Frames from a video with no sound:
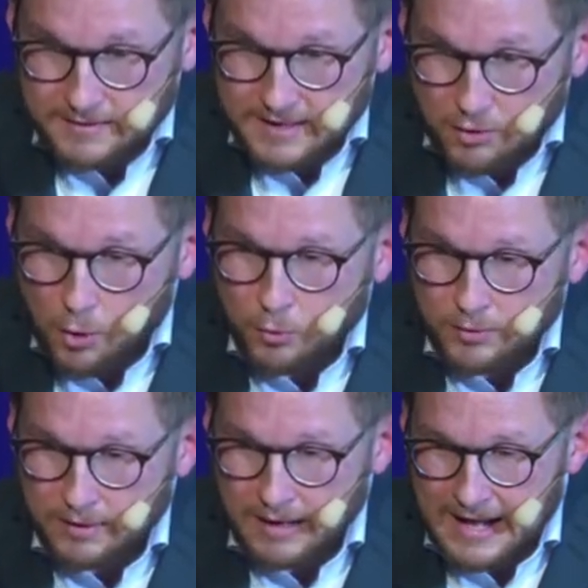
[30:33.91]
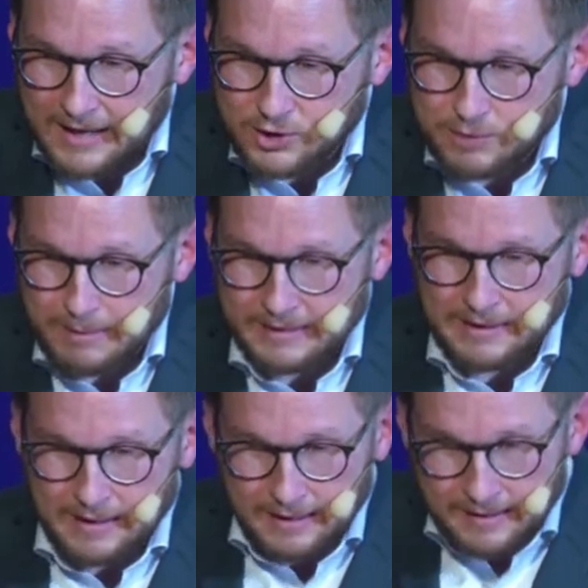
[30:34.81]
their own large
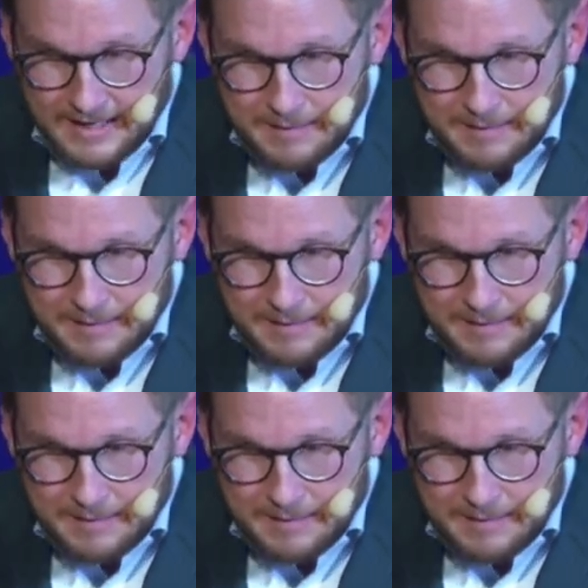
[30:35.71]
mental